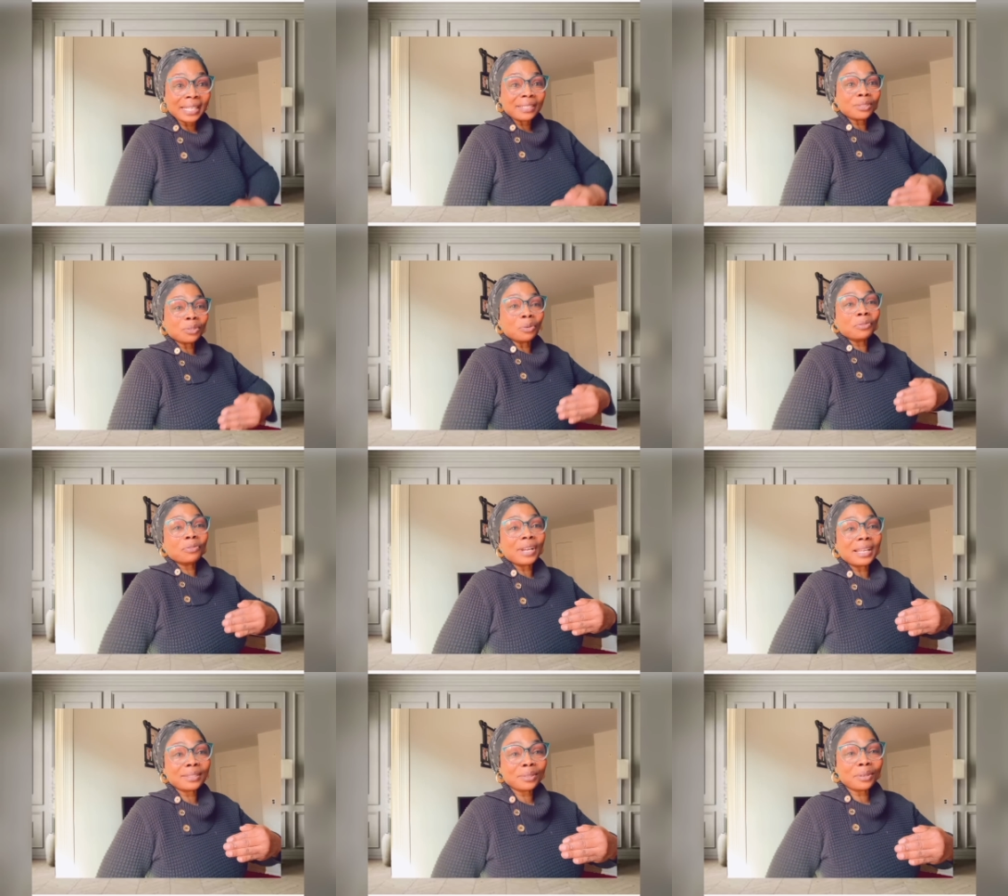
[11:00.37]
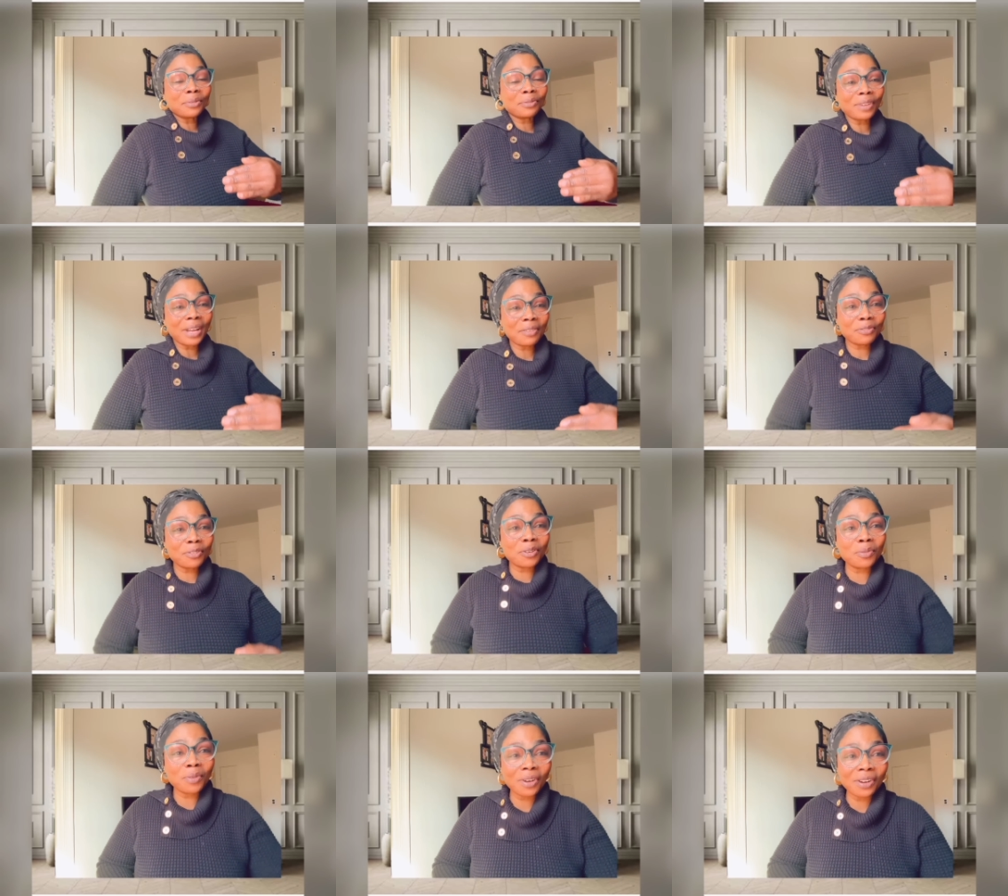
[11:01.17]
suffer
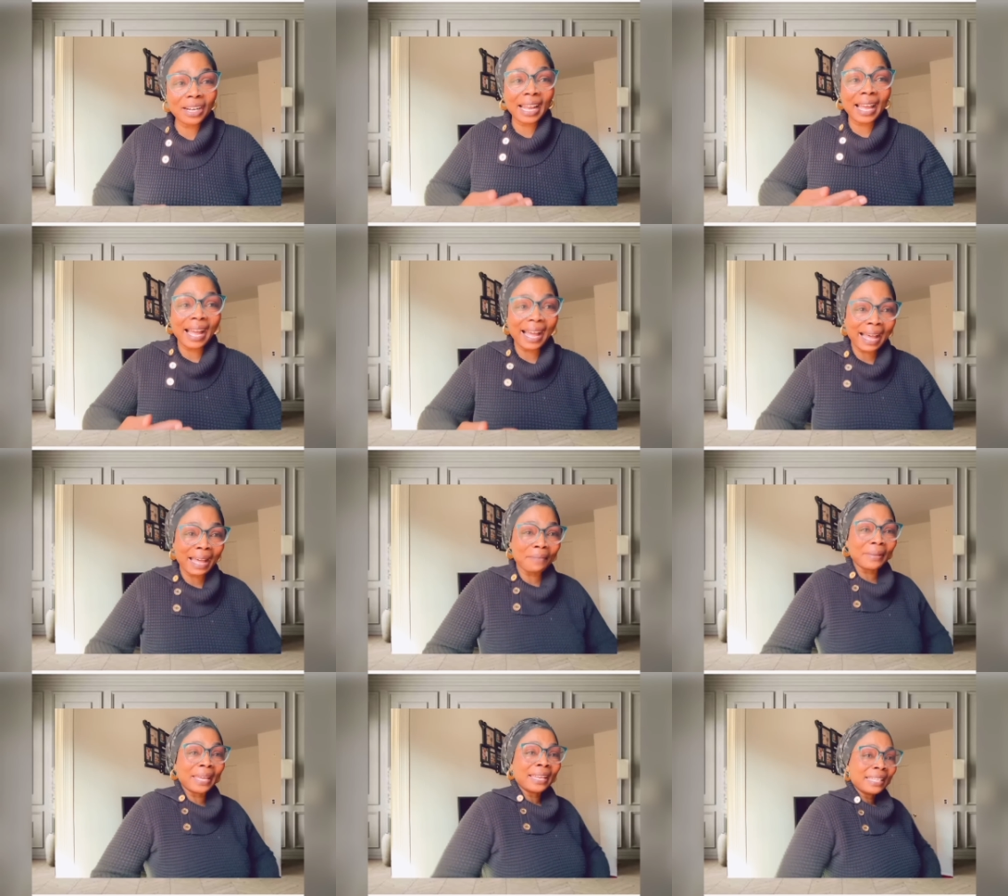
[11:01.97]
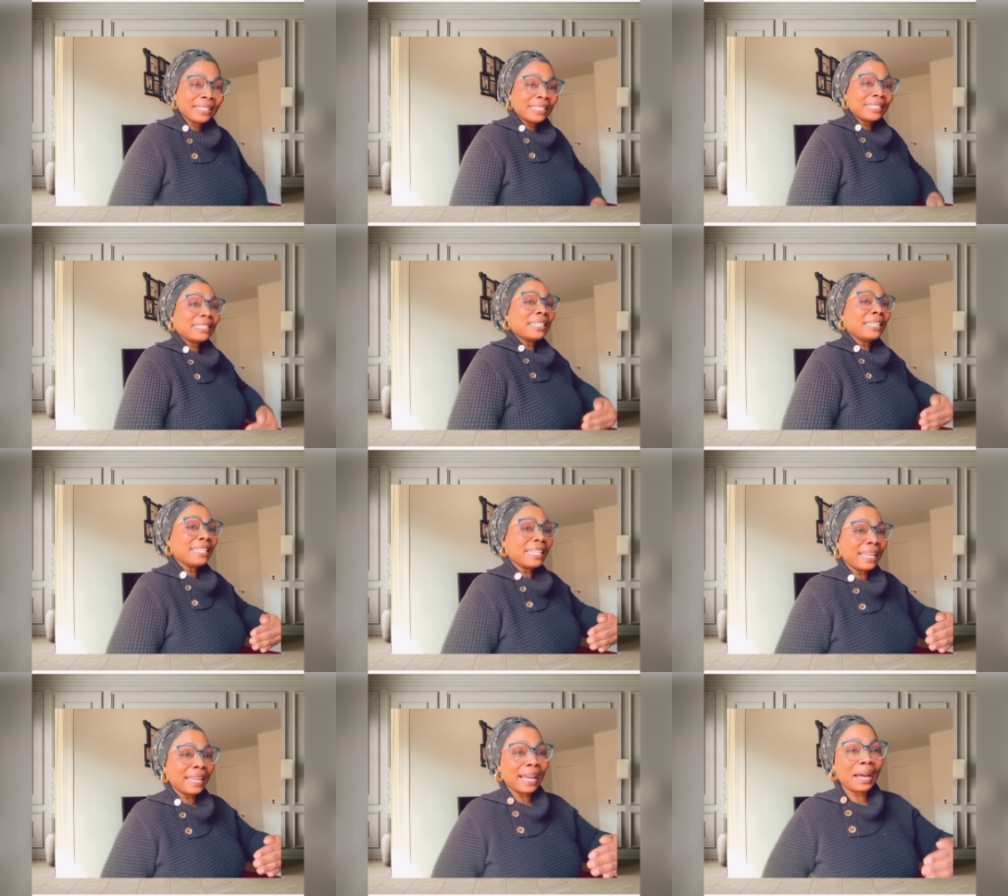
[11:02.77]
for what this thing
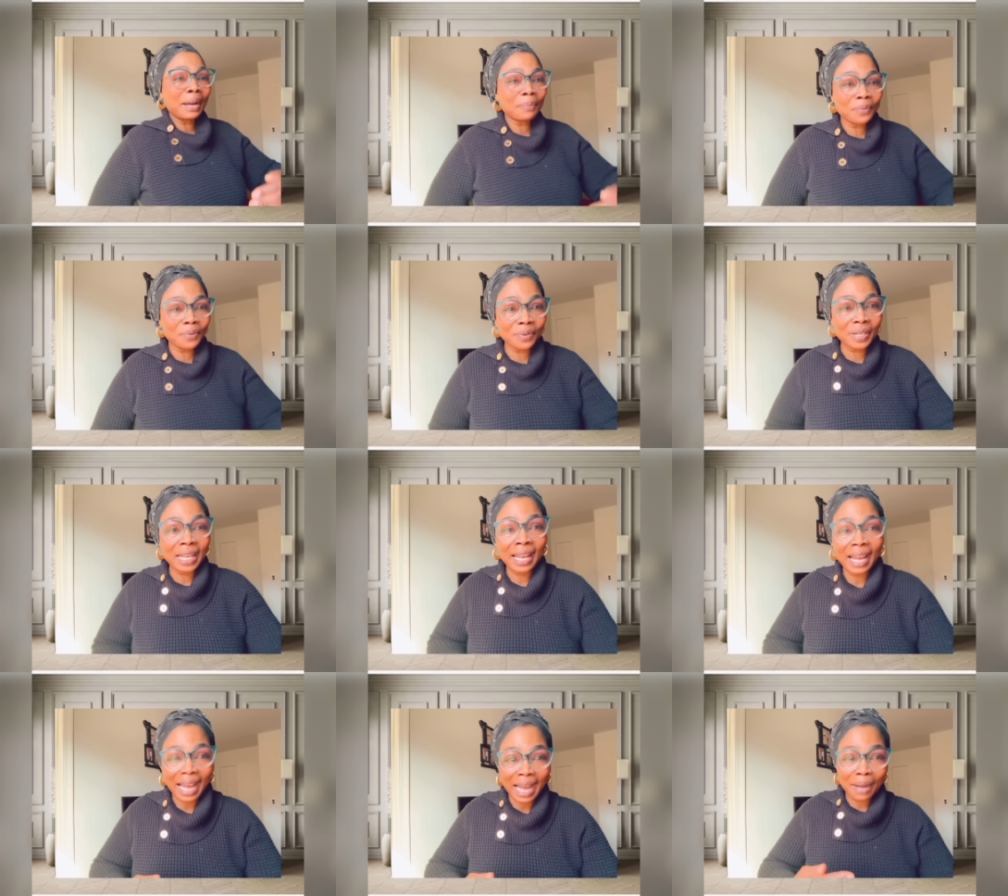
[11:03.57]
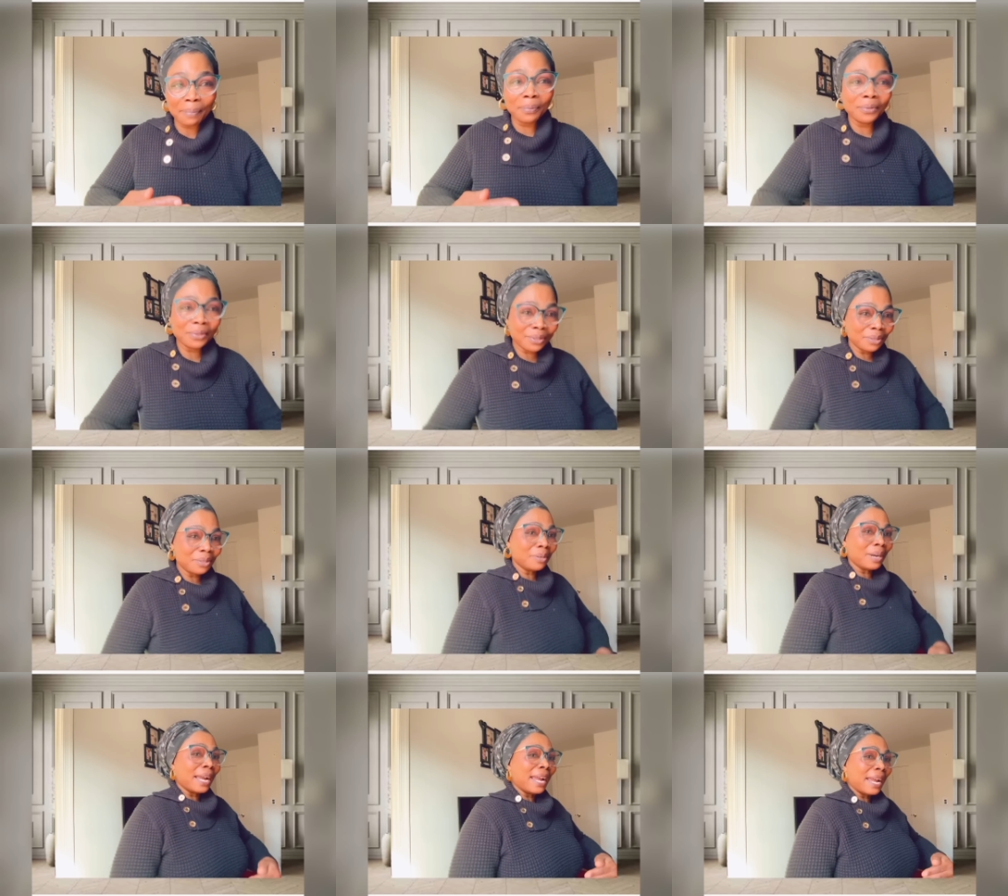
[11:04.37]
they happen
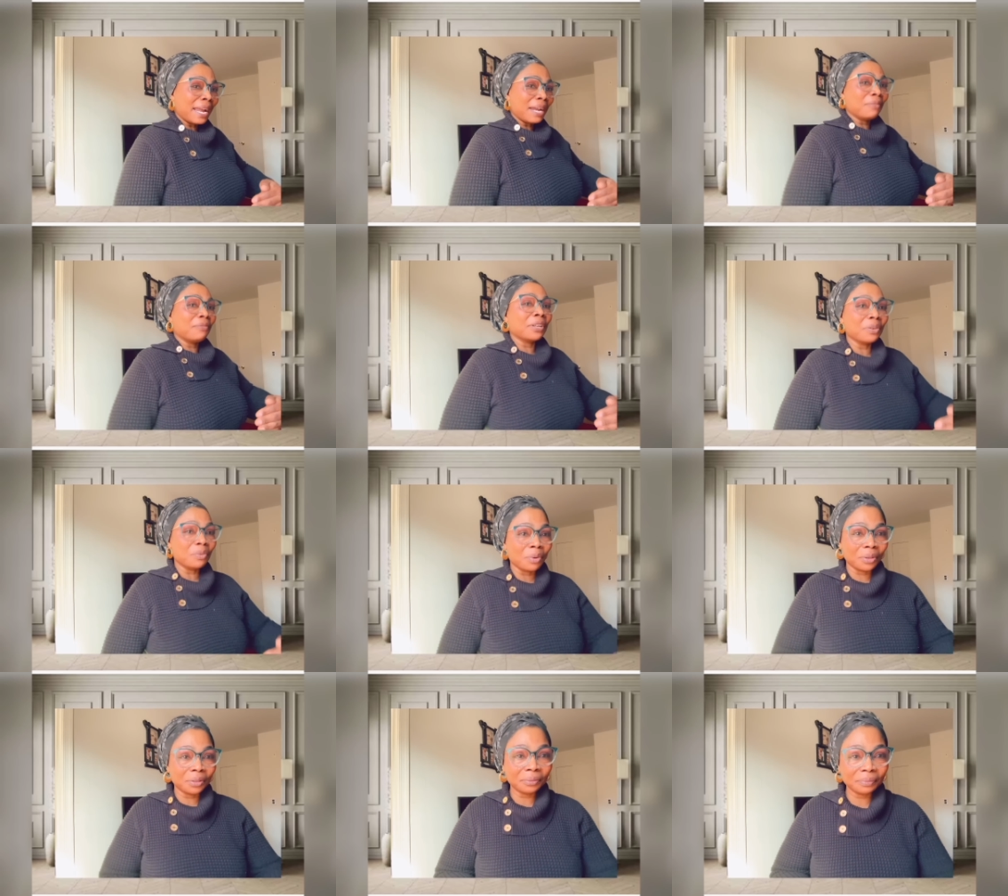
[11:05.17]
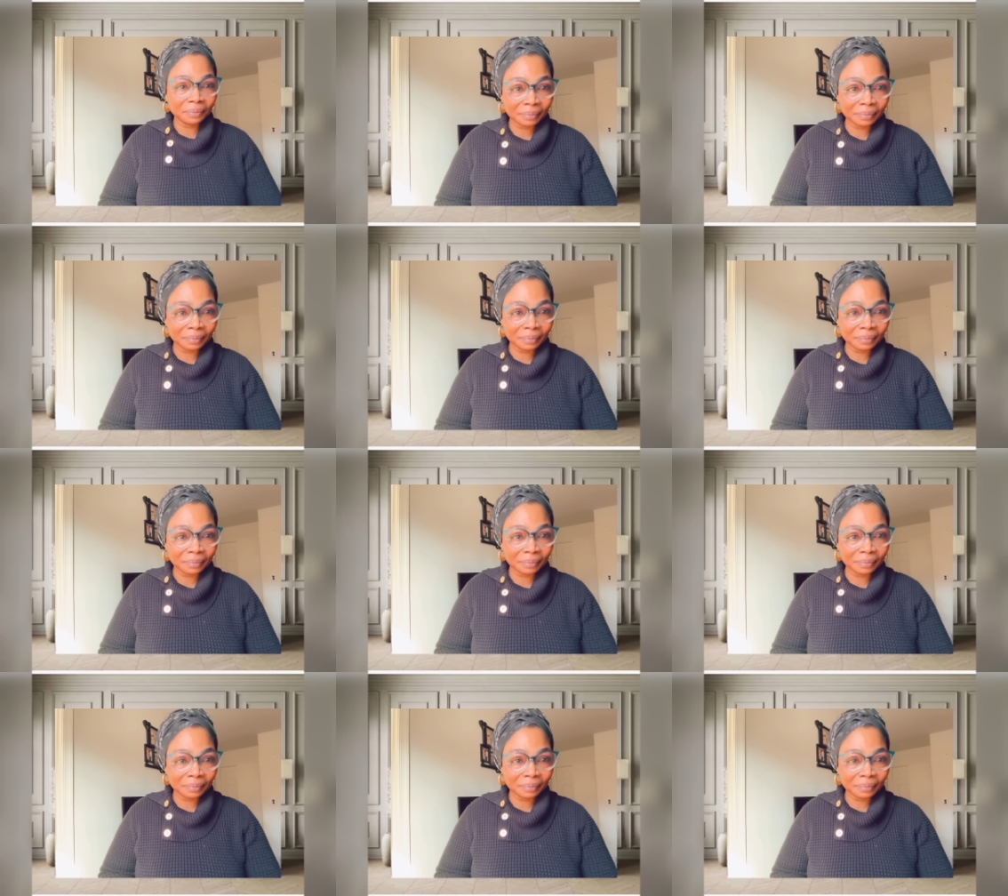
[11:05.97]
to everyone.